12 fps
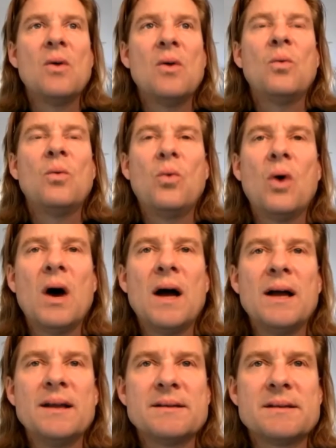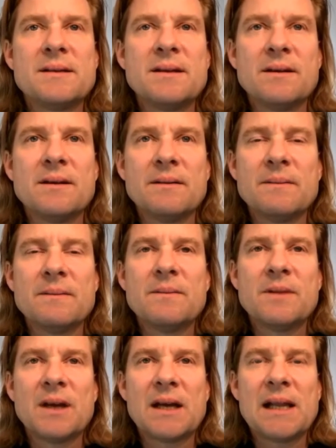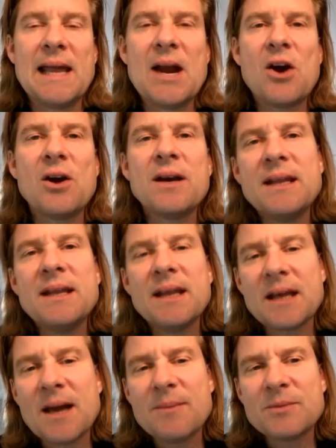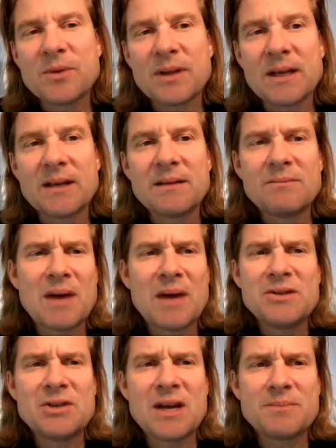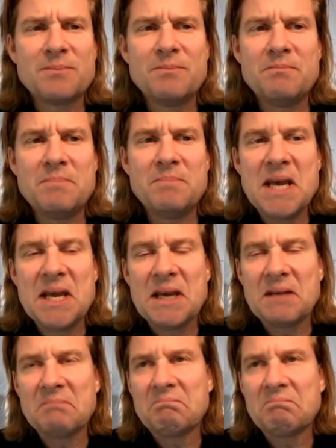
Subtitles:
was the clarity that comes with it by just being,